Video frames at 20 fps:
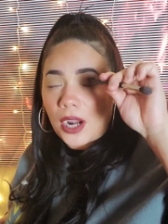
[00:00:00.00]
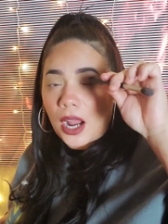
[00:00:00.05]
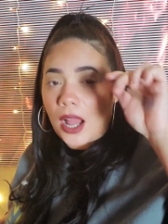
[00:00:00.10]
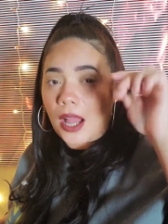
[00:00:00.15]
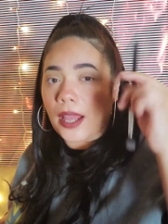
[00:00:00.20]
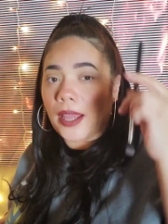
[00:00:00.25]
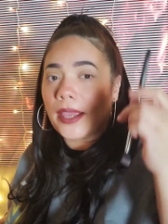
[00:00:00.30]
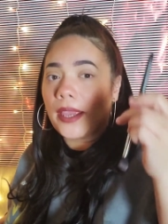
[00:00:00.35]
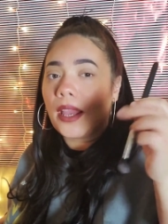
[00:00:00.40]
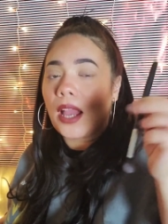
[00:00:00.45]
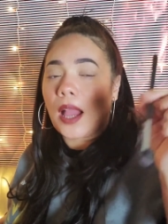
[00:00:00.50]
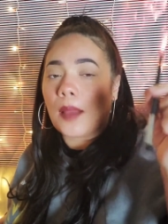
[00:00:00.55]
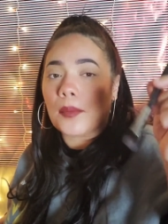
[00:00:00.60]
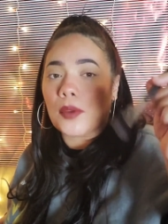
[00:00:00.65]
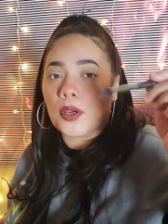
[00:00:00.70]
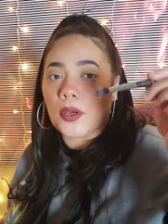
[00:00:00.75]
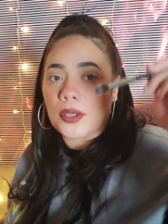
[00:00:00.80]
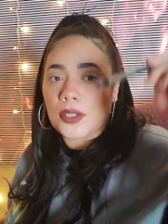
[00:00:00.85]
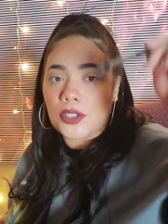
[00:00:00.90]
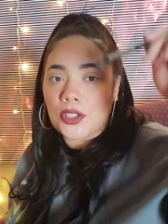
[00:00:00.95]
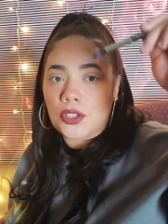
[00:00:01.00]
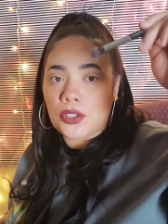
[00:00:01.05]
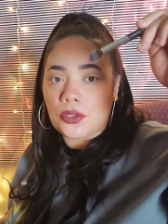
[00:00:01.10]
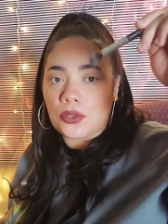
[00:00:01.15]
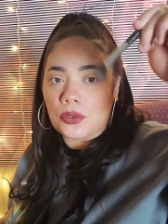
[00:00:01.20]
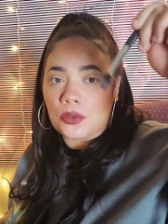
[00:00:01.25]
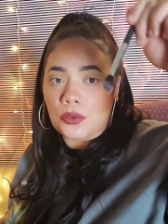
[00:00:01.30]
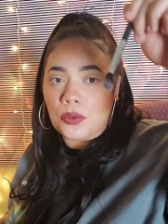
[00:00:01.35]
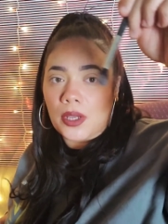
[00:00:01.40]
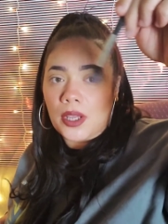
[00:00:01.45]
I'm going
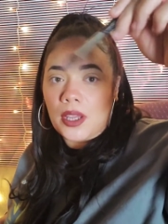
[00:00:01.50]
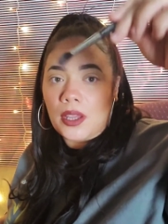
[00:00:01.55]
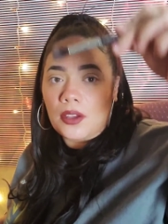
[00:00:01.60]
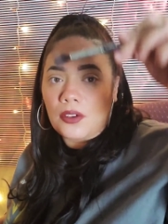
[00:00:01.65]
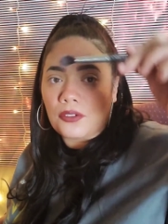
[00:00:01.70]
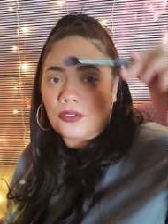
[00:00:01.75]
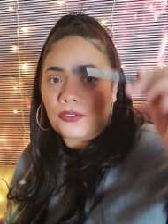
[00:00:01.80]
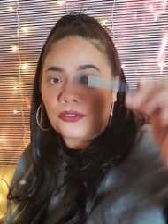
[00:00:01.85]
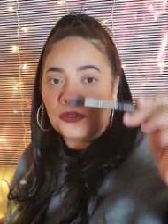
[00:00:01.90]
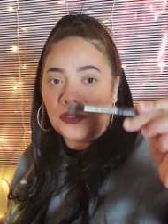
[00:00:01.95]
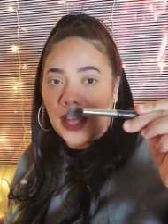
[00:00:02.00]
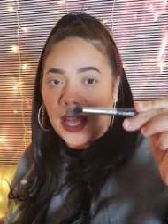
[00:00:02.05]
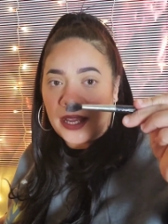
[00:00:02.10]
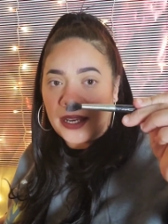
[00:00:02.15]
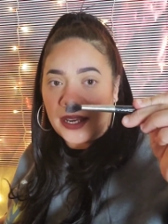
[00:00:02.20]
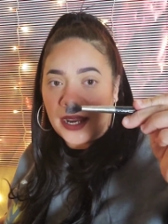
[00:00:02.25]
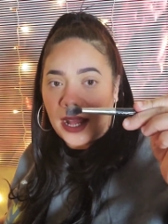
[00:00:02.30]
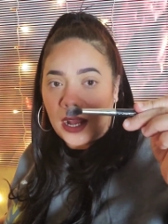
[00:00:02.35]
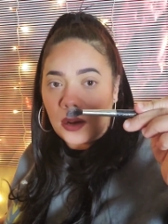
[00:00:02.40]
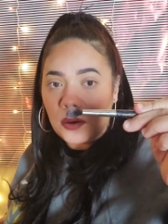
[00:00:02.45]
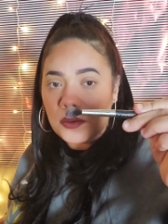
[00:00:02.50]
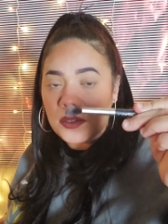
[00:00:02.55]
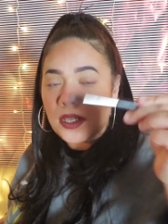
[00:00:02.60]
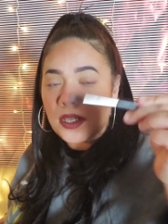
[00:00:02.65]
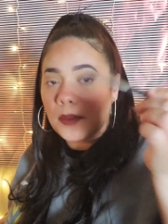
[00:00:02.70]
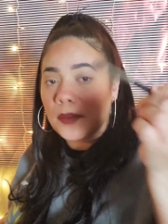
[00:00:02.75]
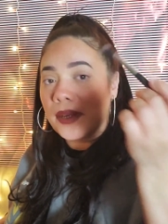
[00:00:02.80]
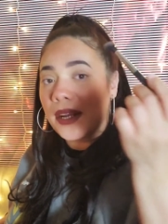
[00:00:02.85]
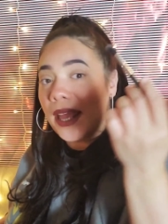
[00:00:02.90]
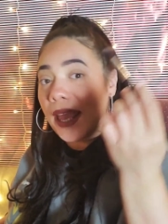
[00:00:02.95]
to flatten it out.
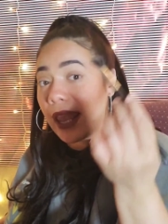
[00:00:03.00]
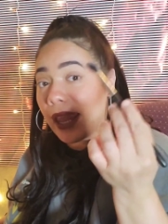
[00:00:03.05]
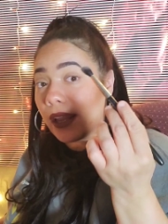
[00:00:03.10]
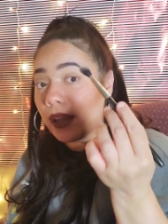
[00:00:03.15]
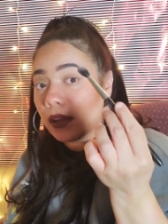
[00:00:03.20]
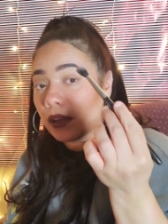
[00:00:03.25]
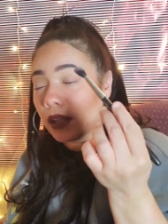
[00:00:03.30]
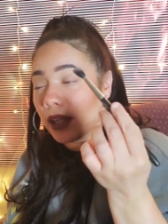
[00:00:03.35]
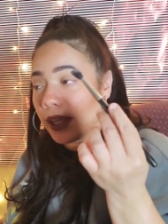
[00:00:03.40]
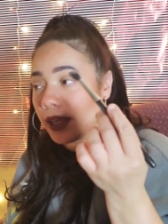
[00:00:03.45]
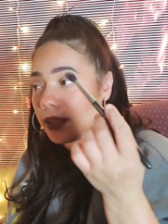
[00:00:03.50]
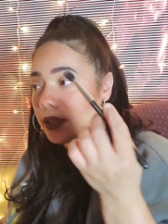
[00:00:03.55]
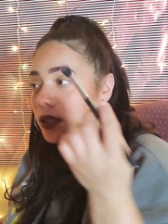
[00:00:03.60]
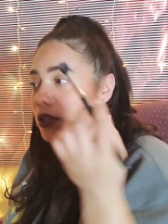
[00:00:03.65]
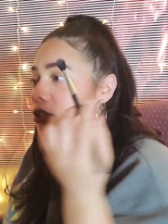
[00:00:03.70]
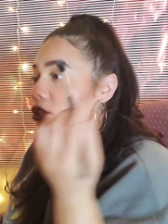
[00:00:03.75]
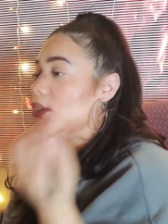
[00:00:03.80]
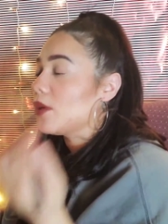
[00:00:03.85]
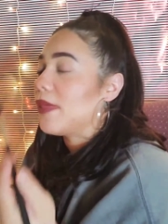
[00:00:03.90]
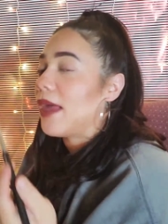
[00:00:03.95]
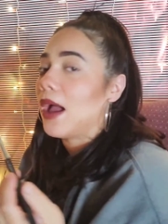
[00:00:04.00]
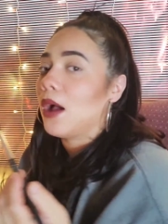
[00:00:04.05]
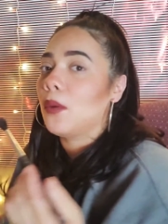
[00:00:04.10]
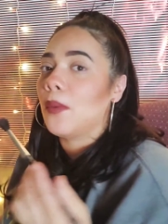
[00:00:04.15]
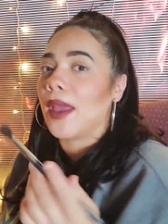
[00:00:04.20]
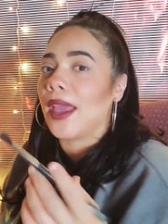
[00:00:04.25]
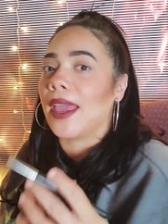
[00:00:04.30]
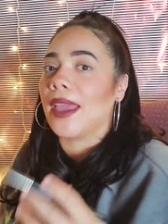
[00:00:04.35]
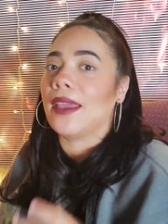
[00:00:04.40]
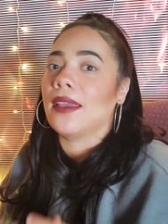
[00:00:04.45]
I'm going to angle it so that
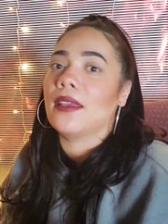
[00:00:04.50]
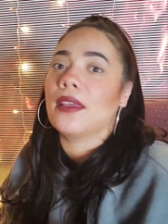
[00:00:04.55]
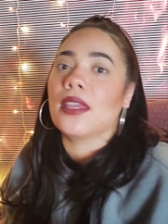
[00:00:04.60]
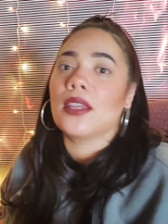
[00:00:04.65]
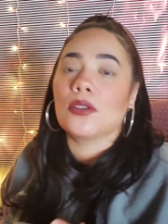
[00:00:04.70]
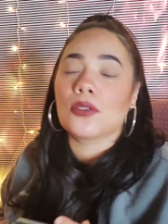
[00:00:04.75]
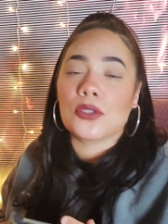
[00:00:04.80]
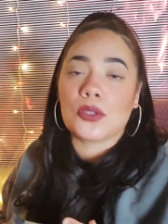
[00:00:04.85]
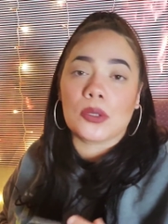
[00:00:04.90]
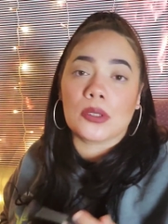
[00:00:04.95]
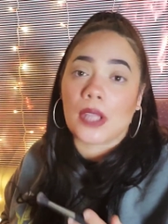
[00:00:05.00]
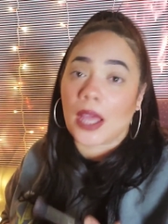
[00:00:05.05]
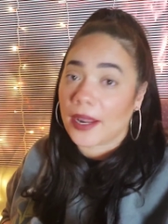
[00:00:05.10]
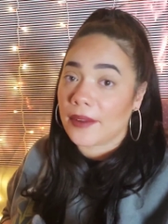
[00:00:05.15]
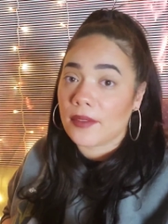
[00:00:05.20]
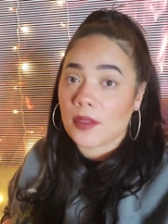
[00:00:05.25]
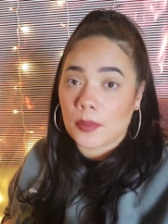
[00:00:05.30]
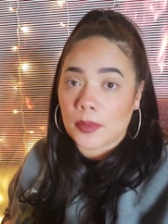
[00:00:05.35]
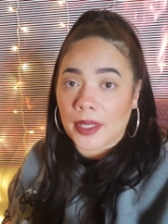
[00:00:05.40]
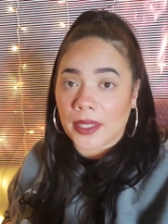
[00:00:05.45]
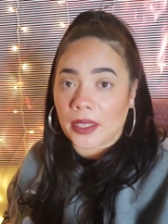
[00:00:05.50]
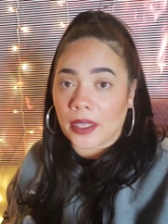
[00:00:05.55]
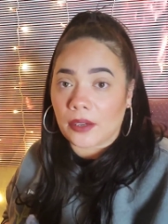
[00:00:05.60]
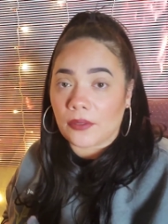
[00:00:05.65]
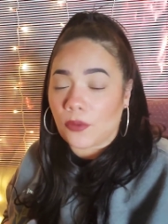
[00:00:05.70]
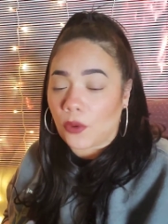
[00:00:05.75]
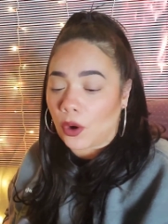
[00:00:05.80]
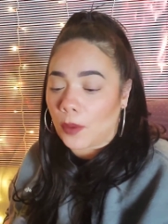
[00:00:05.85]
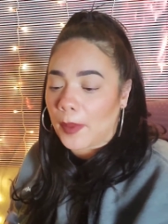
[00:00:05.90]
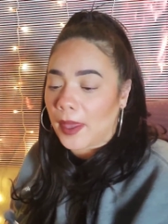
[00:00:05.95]
way it'll do a lot of the
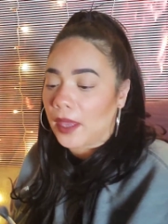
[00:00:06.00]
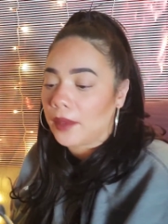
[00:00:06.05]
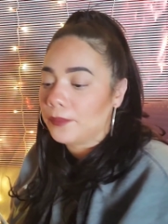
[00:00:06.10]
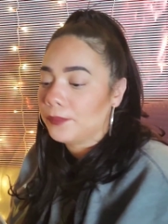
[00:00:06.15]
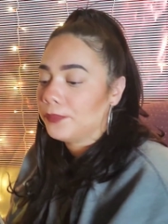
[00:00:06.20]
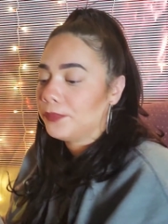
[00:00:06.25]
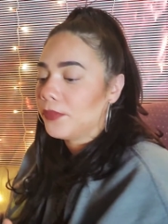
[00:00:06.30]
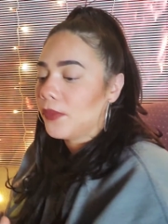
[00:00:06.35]
blending for me.